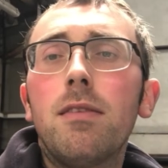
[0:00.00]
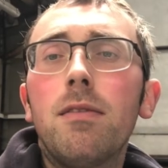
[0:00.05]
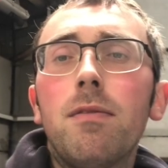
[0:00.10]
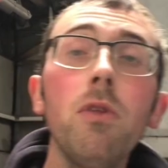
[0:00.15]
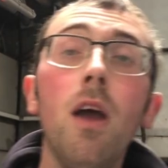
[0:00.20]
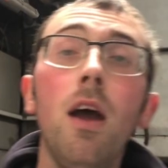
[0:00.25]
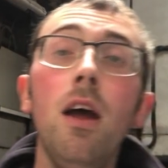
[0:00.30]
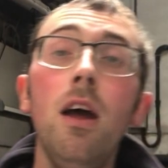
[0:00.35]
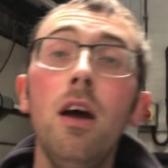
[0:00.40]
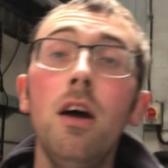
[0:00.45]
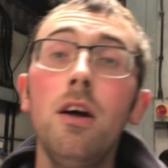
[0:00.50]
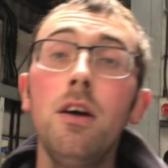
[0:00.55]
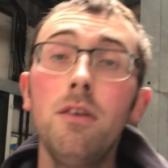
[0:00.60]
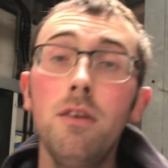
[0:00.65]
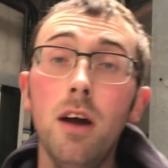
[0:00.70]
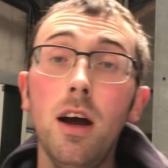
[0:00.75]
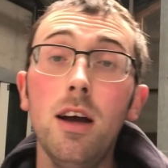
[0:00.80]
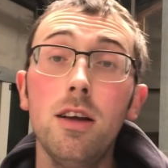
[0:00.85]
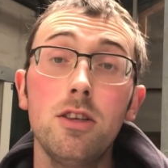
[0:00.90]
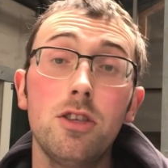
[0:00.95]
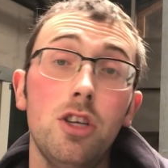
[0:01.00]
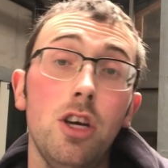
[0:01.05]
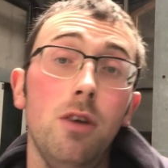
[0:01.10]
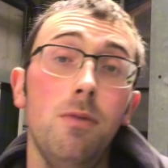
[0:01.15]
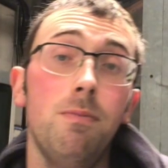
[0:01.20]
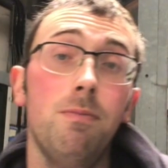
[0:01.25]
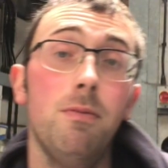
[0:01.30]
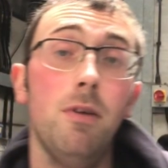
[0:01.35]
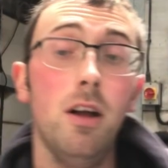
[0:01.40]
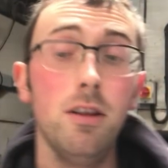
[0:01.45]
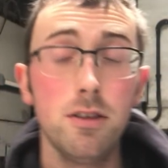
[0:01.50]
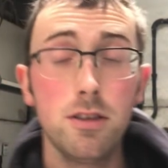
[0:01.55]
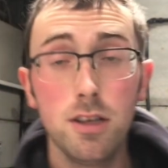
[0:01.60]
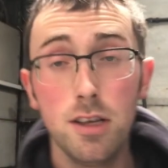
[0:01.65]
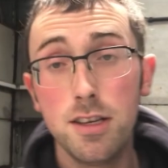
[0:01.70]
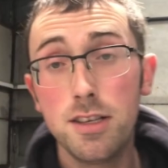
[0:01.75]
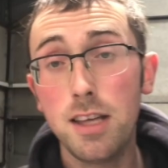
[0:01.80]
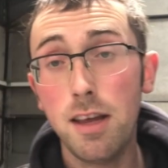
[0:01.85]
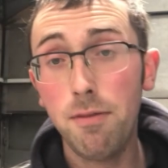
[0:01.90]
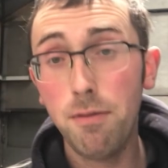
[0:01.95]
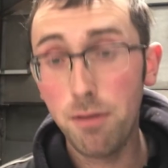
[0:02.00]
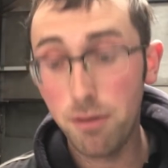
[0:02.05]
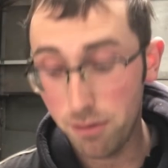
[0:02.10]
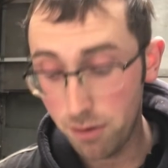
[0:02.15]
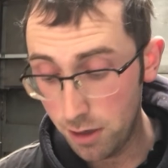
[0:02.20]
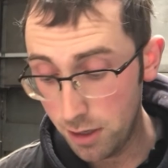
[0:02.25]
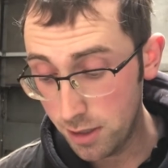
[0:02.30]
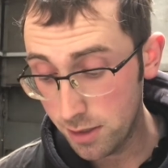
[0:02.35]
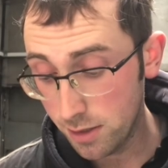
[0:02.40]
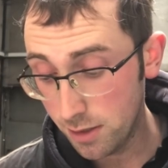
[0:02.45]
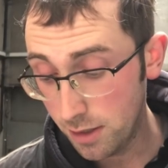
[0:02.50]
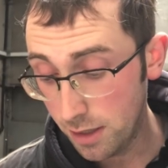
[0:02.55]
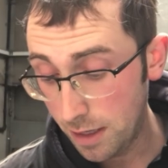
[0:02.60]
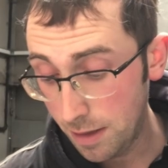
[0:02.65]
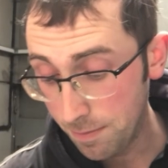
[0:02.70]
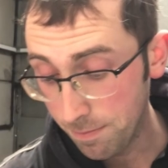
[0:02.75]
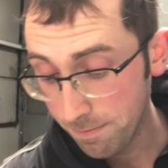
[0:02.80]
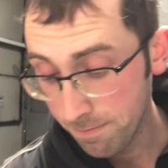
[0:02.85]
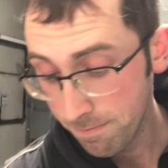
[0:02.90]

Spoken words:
Right, so on to the 7th reason now.